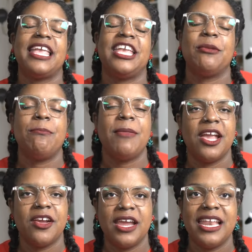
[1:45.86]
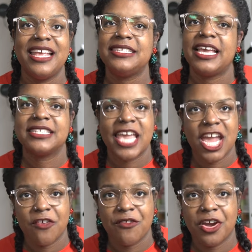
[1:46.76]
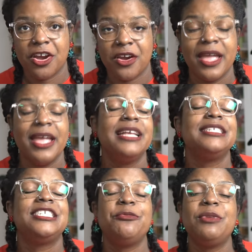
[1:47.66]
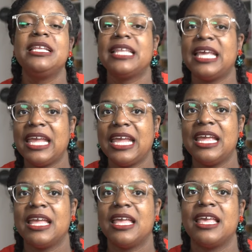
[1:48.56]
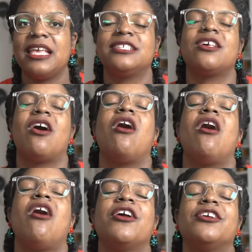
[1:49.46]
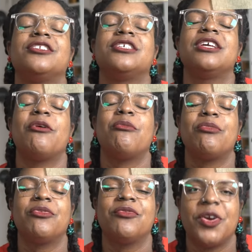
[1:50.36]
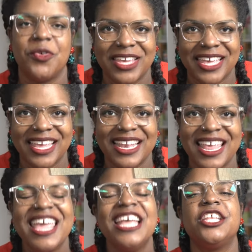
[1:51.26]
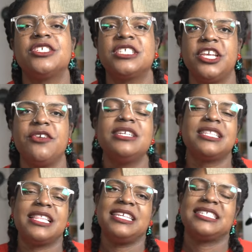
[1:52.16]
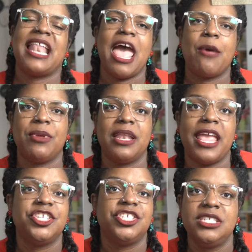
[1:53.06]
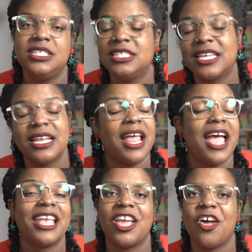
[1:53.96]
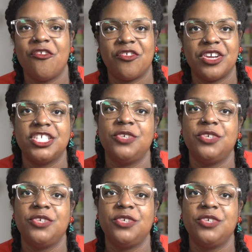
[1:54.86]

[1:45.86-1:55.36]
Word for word: They get married, he takes care of her. Jimmy Lee is heartbroken. There's a series of things that happen and she just cannot get over it.